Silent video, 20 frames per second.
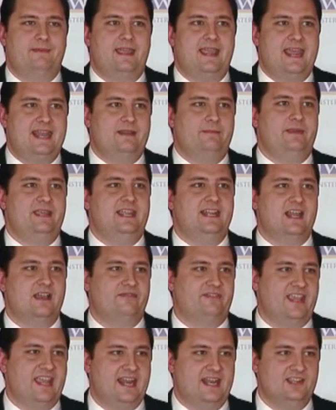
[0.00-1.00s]
enemy in
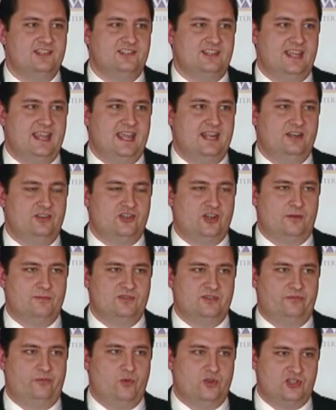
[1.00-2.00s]
Afghanistan in terms
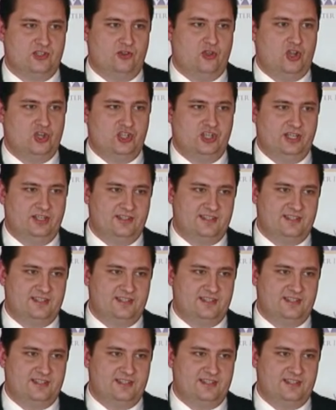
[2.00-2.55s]
of what's launching